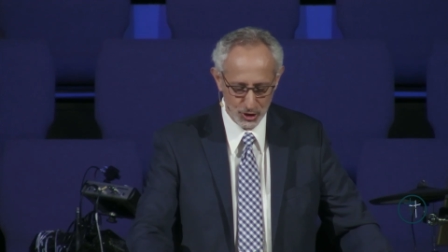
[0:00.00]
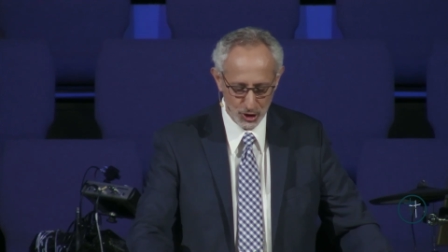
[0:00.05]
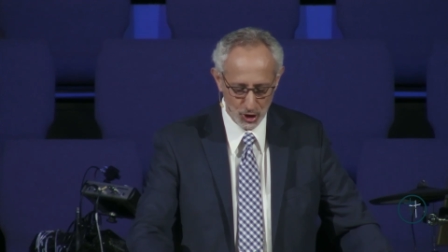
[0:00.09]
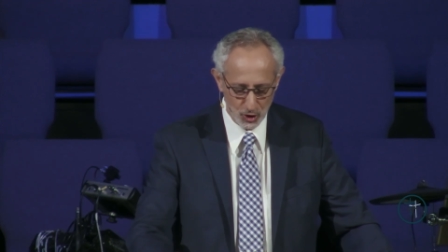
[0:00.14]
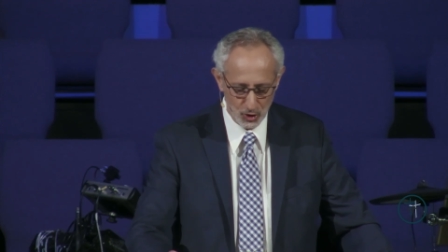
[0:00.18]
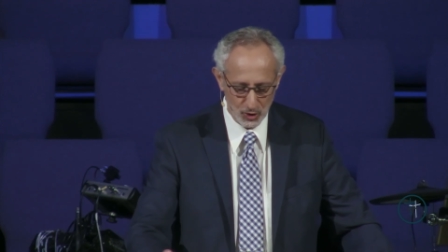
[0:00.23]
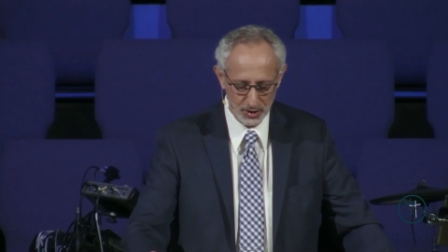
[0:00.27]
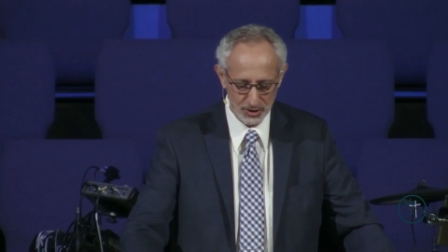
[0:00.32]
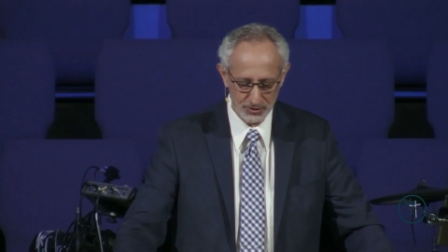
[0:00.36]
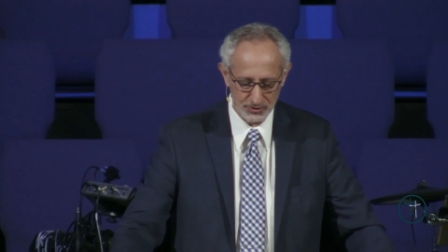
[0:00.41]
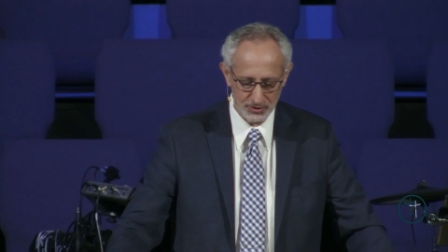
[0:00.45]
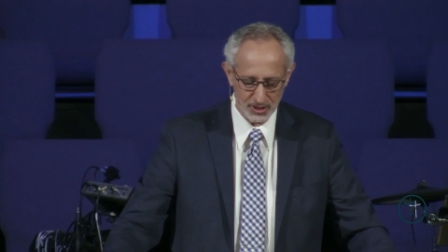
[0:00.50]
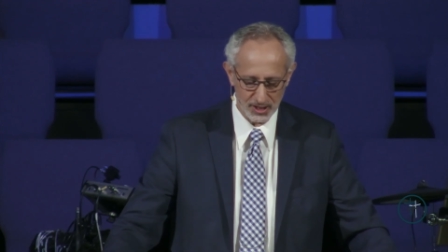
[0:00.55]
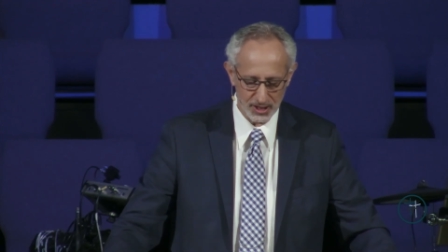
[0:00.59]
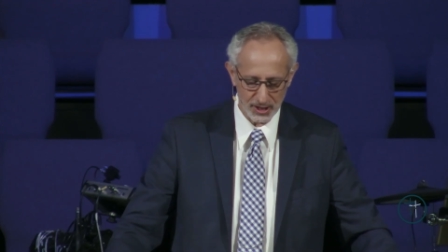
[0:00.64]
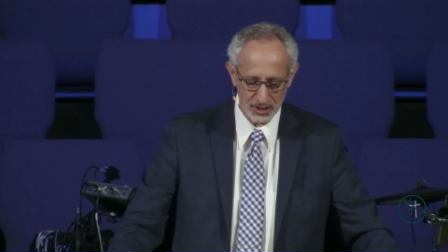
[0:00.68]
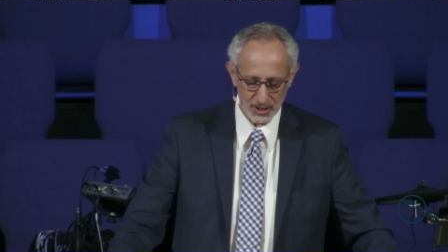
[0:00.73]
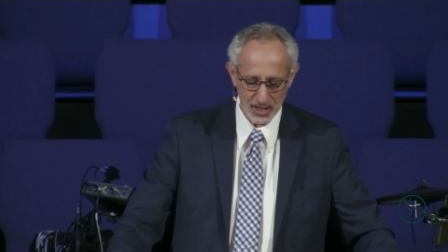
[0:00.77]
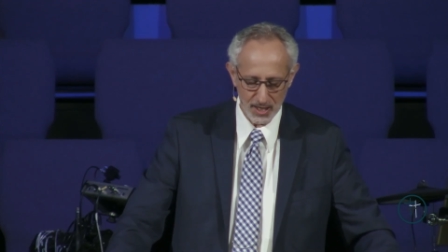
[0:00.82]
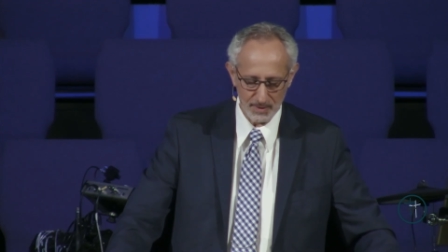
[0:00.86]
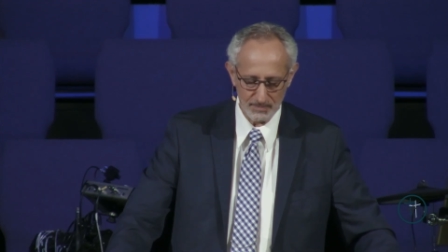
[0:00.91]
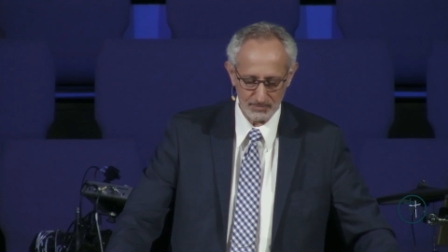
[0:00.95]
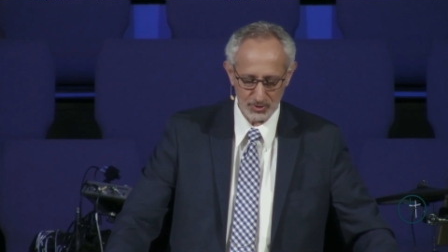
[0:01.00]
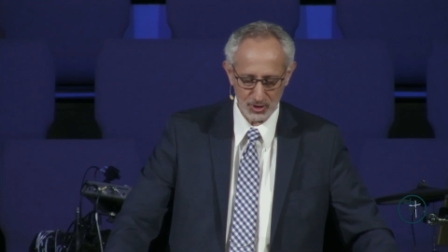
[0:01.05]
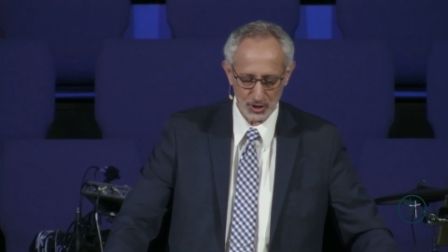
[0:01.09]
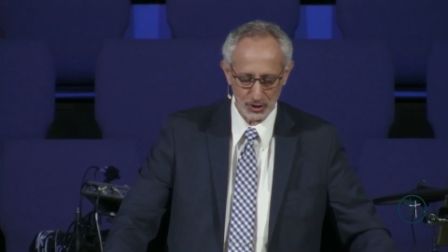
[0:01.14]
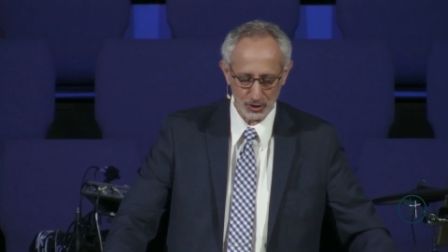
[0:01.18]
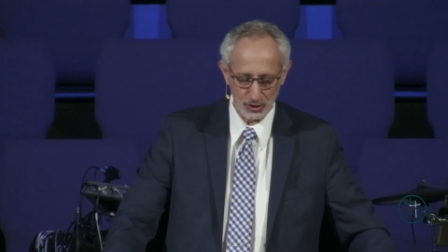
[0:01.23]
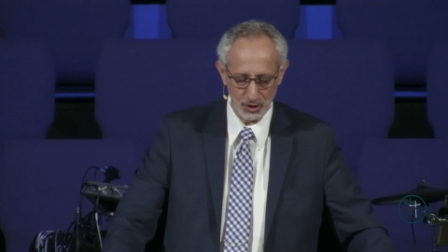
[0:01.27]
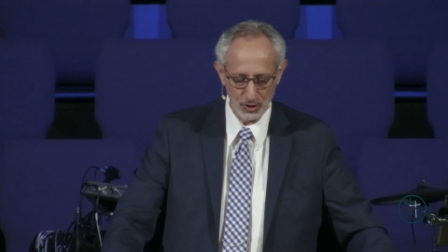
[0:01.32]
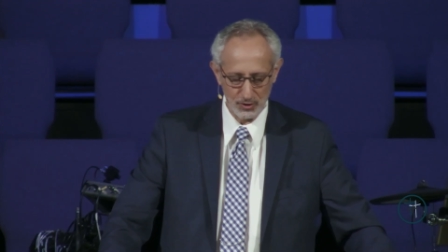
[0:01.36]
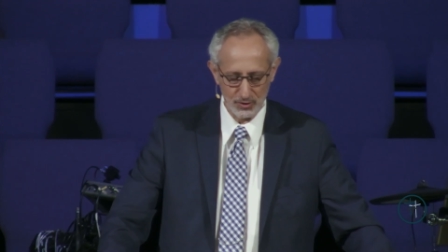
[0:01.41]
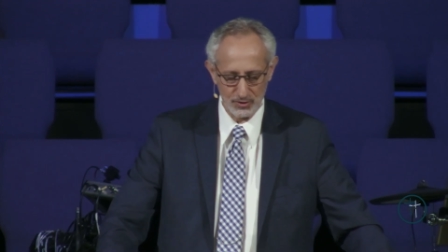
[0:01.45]
Joel is going to come to
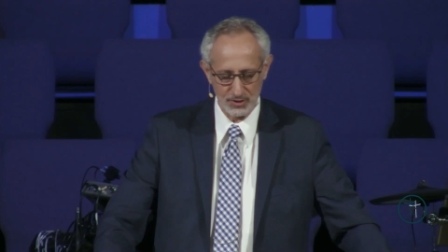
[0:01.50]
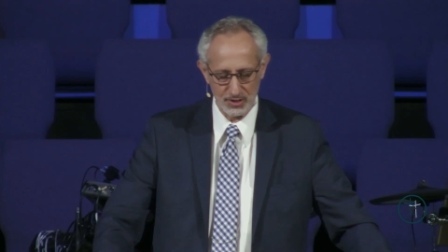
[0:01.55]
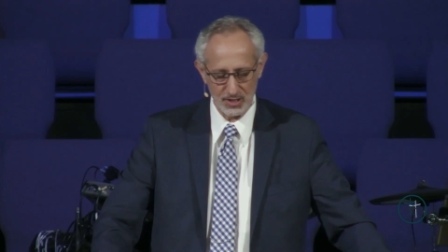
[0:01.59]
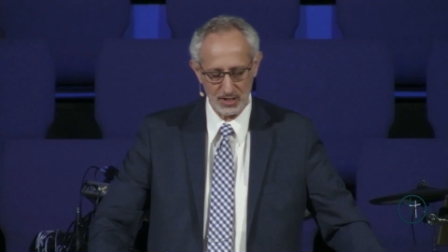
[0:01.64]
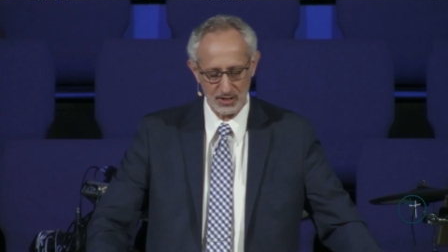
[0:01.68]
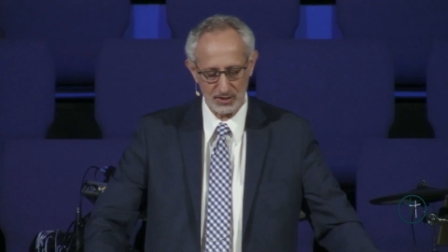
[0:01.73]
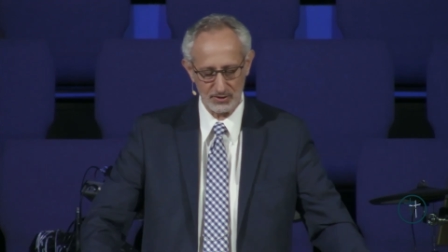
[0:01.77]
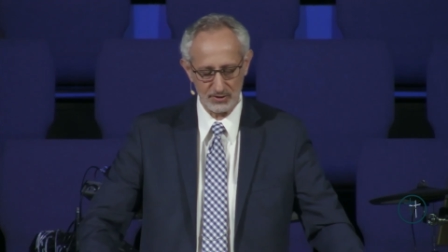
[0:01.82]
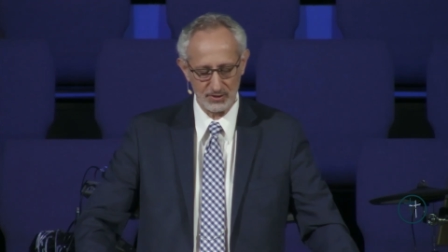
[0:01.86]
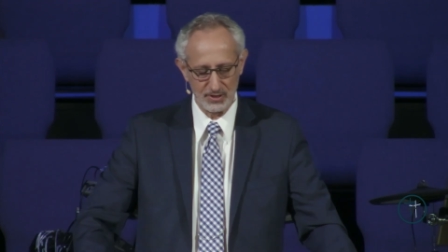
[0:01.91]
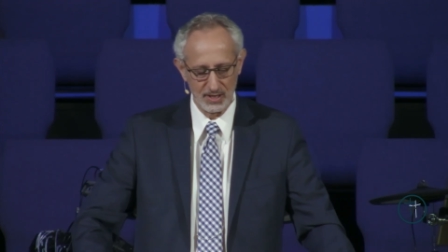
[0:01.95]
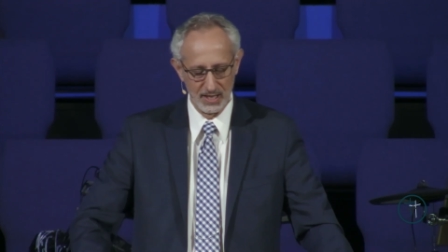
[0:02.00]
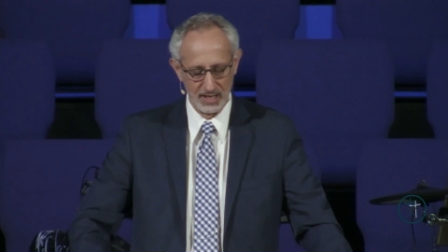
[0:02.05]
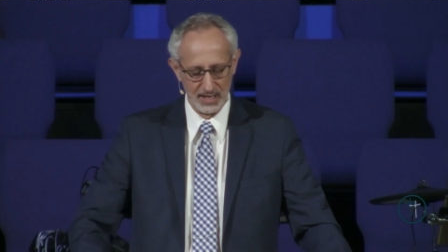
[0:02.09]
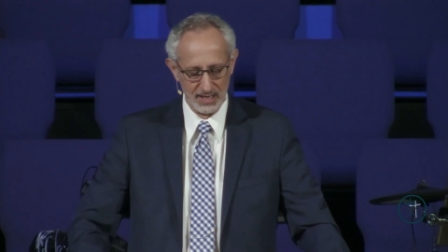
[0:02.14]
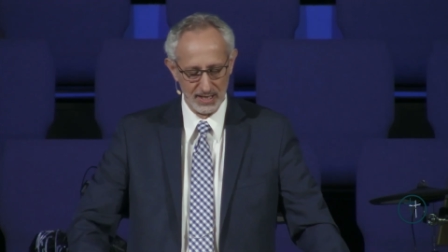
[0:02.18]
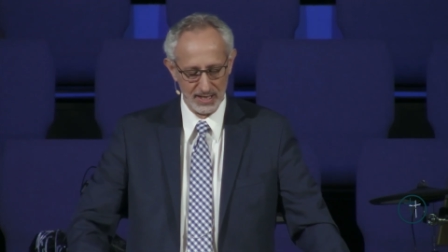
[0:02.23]
close us